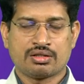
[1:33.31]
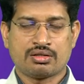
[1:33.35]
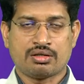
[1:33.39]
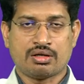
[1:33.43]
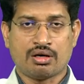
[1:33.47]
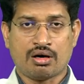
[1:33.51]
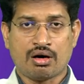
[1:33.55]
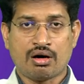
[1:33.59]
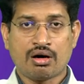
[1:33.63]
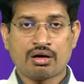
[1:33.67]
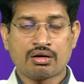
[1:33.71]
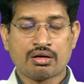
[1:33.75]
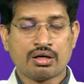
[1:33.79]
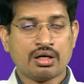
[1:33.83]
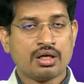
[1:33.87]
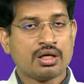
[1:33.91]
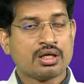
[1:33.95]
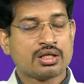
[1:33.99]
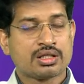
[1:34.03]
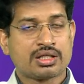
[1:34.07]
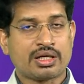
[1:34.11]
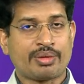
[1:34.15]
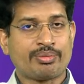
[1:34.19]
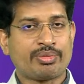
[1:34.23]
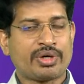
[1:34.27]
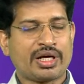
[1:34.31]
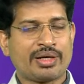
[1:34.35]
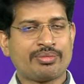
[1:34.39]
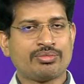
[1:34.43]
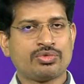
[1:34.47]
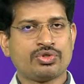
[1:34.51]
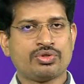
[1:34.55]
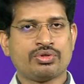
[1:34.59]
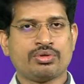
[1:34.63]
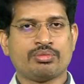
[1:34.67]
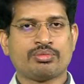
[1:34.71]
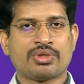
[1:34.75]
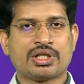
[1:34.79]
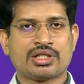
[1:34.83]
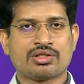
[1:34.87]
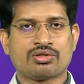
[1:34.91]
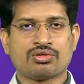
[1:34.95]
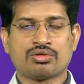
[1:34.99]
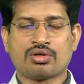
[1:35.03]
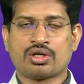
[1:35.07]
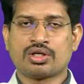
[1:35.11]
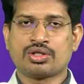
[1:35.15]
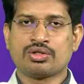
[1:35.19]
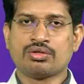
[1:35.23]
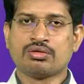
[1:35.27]
Or sometimes you must
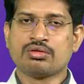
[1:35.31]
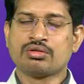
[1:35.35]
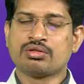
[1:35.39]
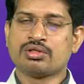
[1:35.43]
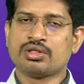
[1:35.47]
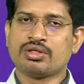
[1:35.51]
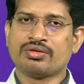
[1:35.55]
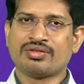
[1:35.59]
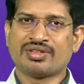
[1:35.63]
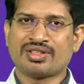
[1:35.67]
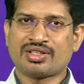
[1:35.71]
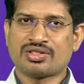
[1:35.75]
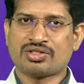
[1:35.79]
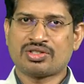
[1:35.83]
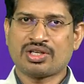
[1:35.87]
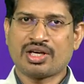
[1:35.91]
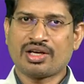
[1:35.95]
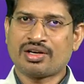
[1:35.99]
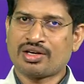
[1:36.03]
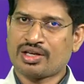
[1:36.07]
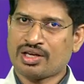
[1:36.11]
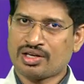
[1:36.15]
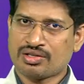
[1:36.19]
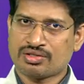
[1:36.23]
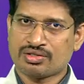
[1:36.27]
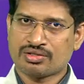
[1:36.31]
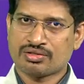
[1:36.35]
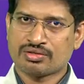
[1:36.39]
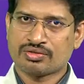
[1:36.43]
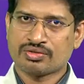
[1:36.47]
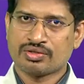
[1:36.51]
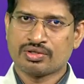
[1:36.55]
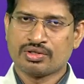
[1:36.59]
not use even the staircase.